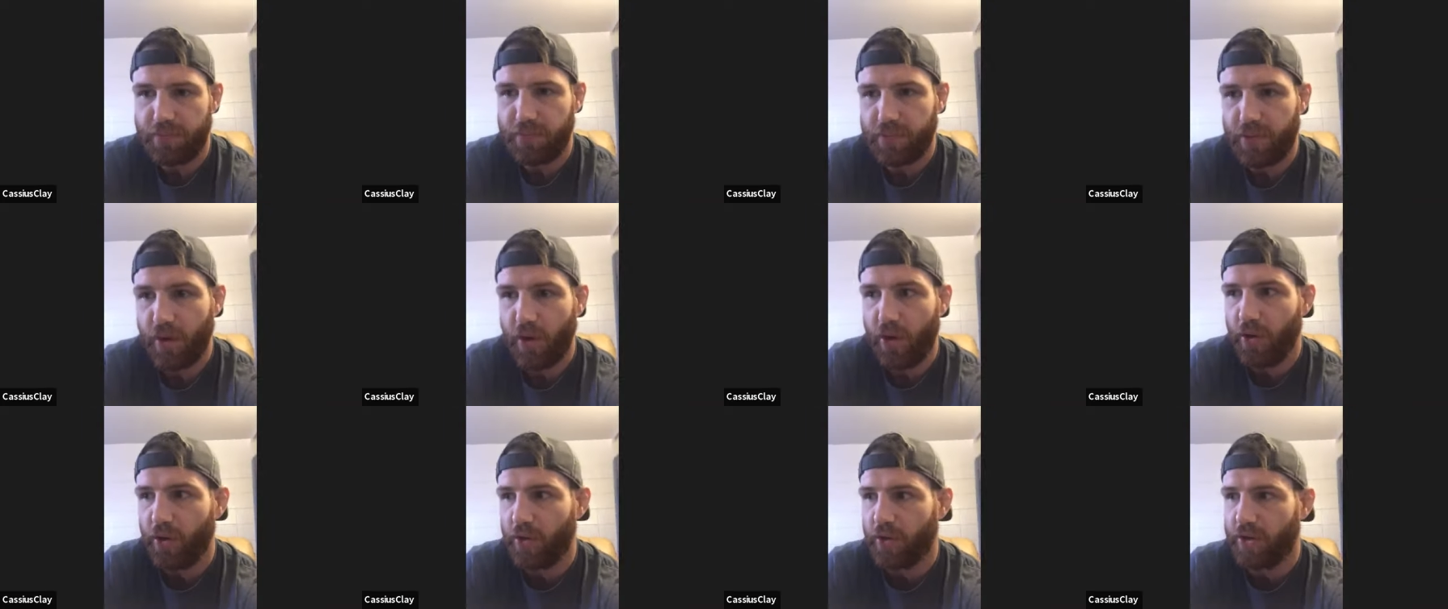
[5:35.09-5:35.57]

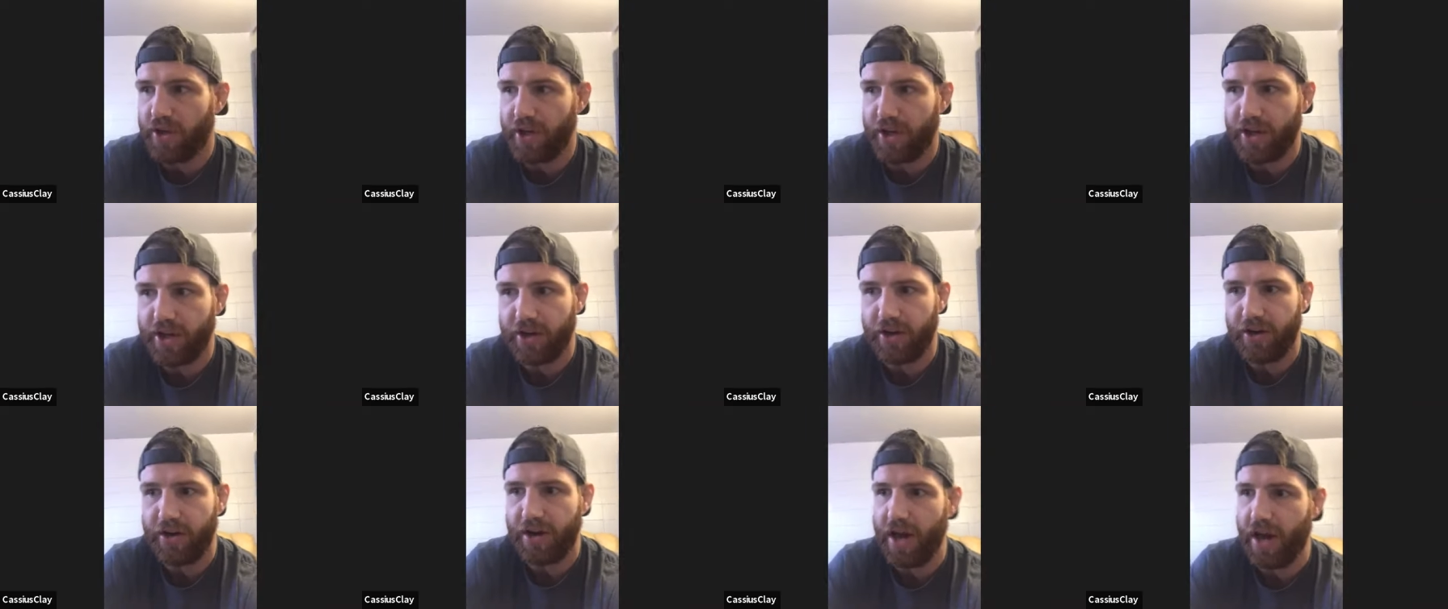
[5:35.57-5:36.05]
the whole
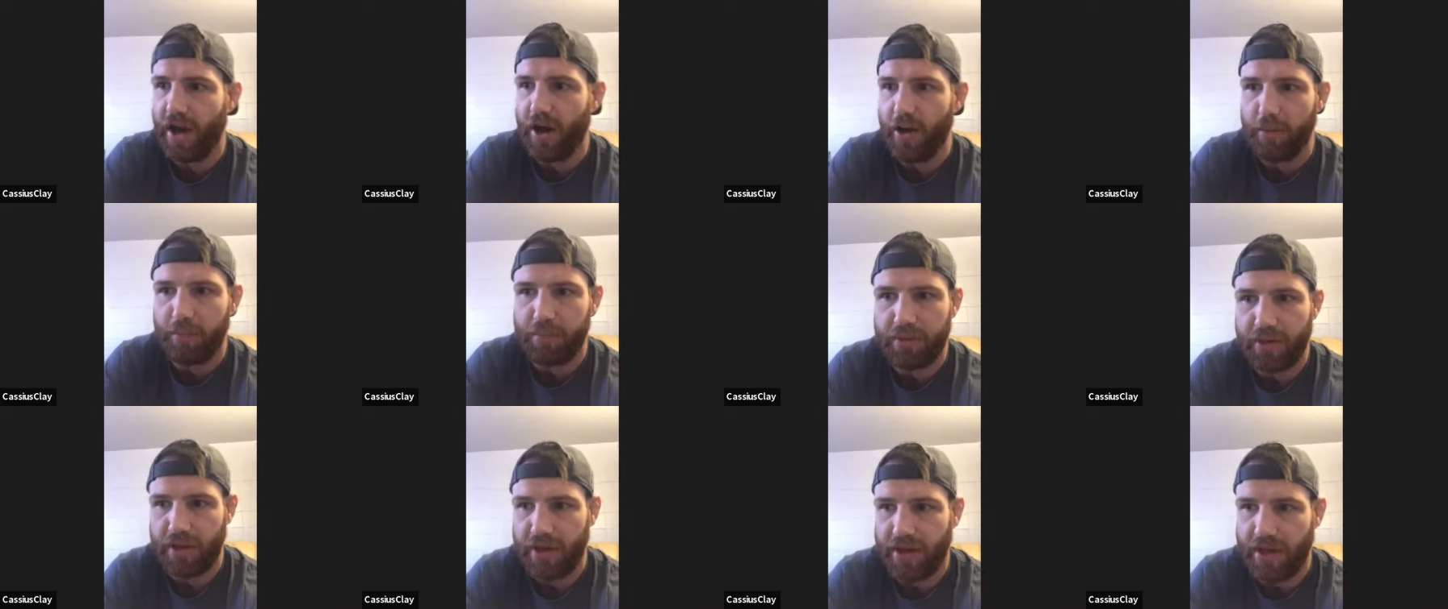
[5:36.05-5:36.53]
year and how
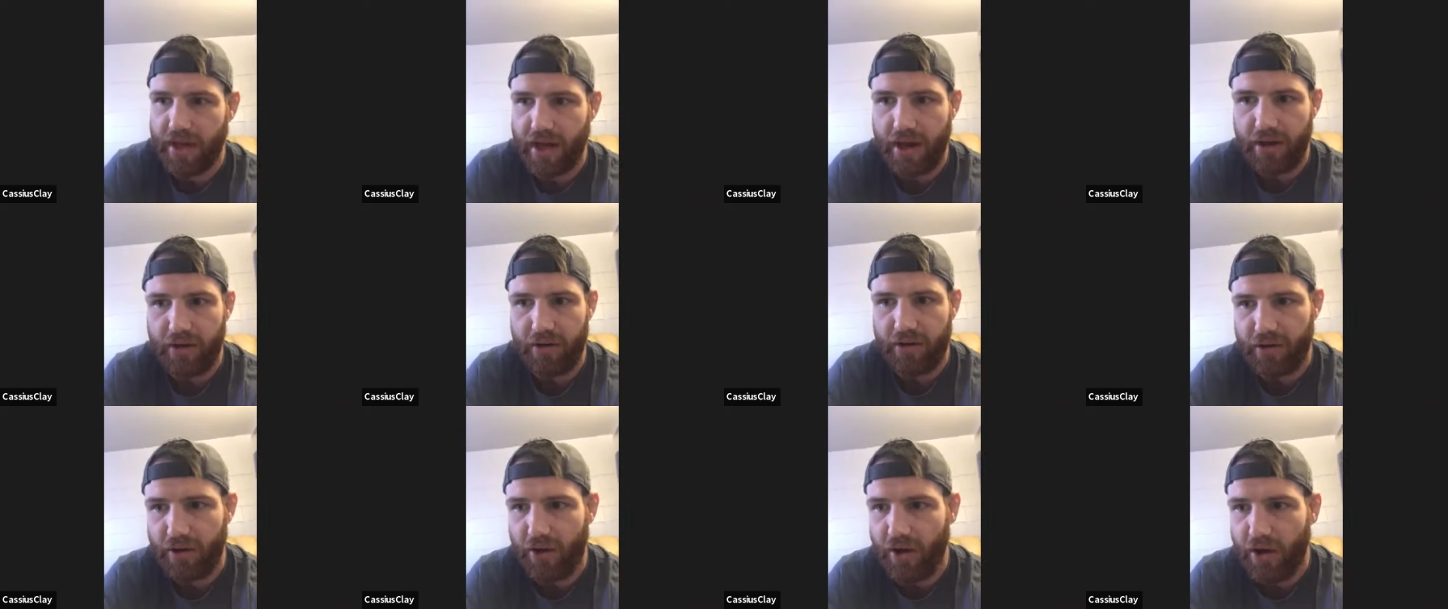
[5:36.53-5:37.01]
it played
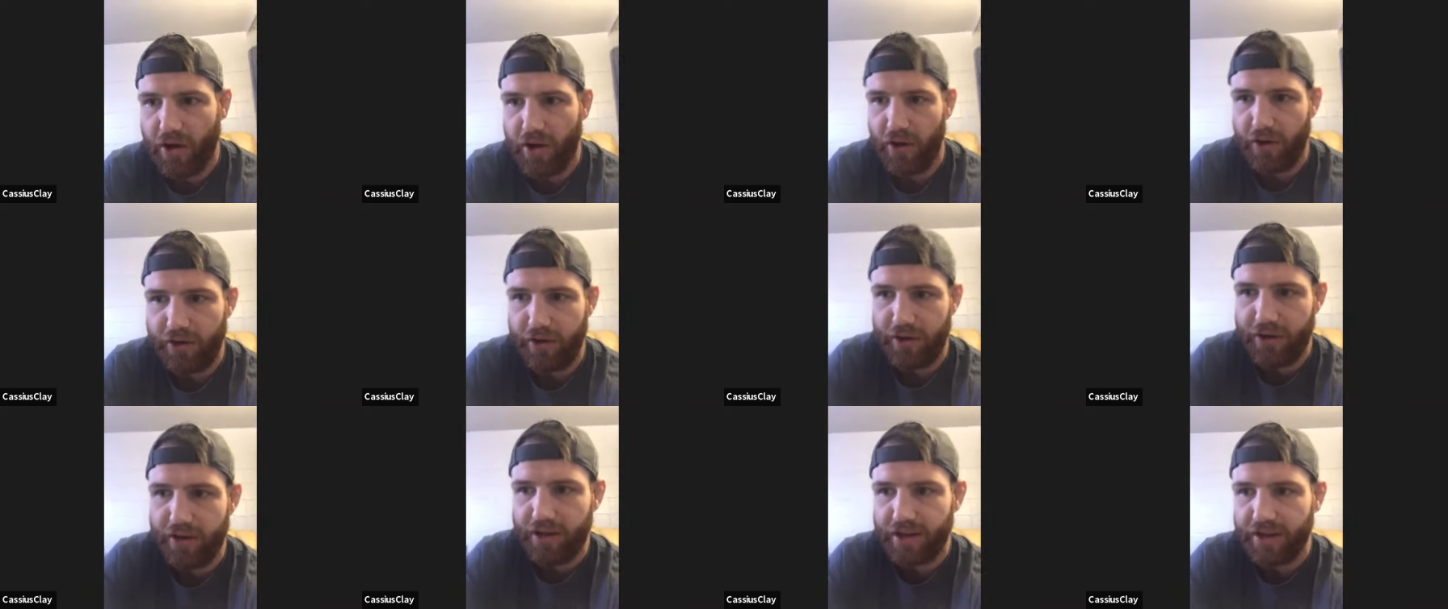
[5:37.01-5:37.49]
out at
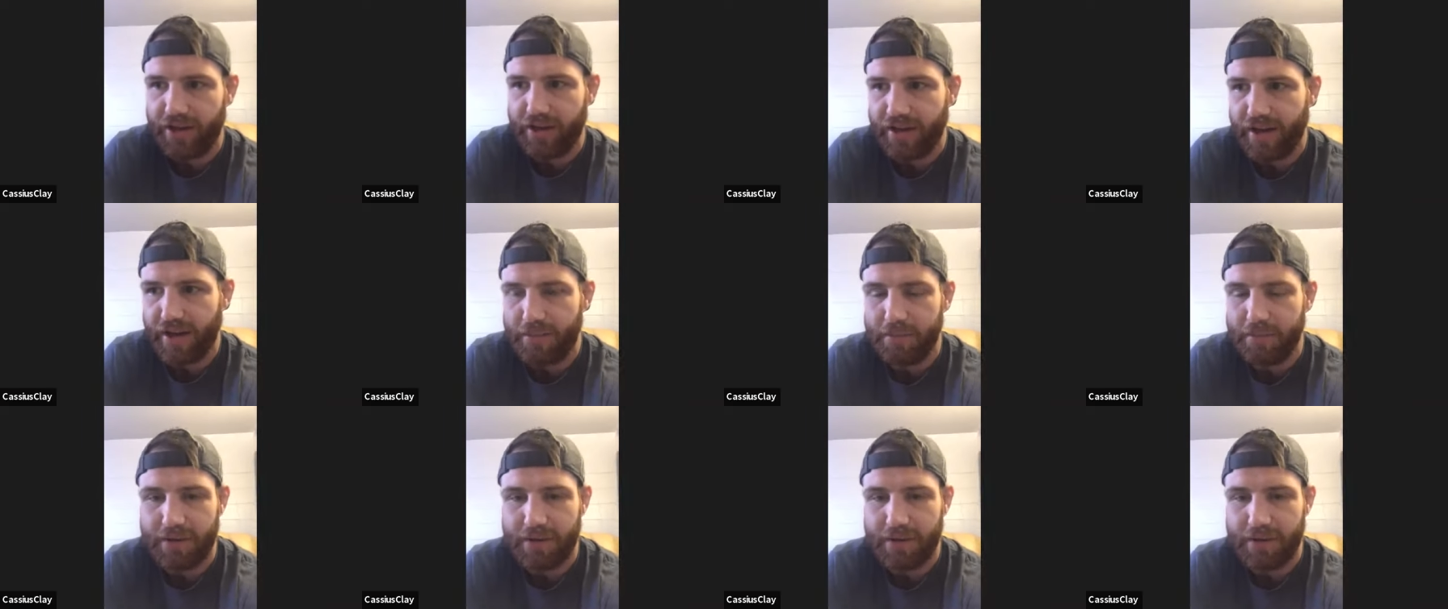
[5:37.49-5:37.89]
all, I